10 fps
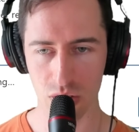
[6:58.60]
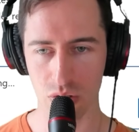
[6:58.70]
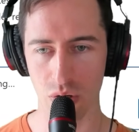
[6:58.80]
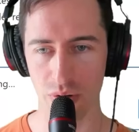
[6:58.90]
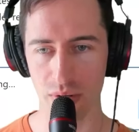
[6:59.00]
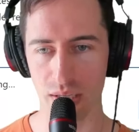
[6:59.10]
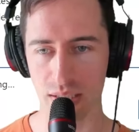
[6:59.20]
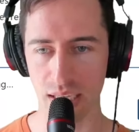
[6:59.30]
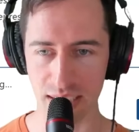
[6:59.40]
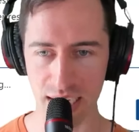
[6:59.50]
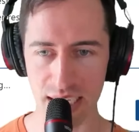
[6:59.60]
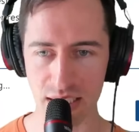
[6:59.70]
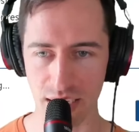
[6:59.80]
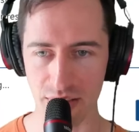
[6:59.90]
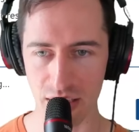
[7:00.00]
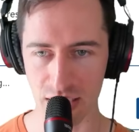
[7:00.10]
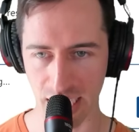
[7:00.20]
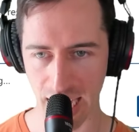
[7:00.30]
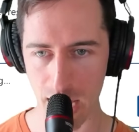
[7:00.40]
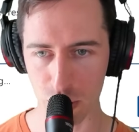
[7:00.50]
So it says is, and then there's a
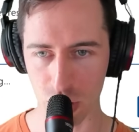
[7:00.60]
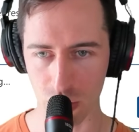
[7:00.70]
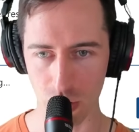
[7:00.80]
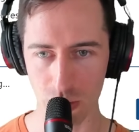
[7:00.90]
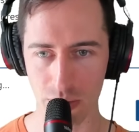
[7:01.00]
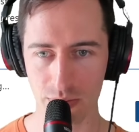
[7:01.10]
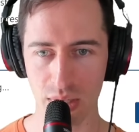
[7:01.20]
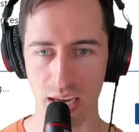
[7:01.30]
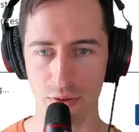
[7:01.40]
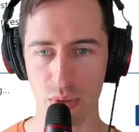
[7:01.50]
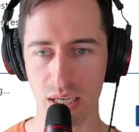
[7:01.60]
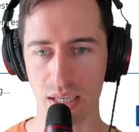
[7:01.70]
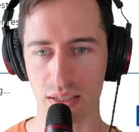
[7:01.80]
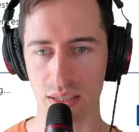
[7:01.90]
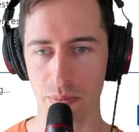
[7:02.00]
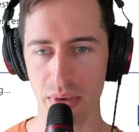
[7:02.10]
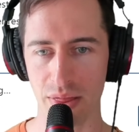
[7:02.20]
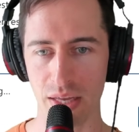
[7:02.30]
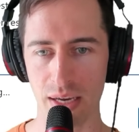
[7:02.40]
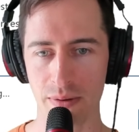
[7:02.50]
capture group. And if we click
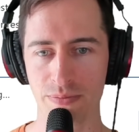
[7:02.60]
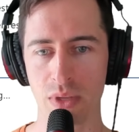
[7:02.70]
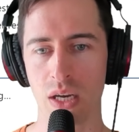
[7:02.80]
submit there,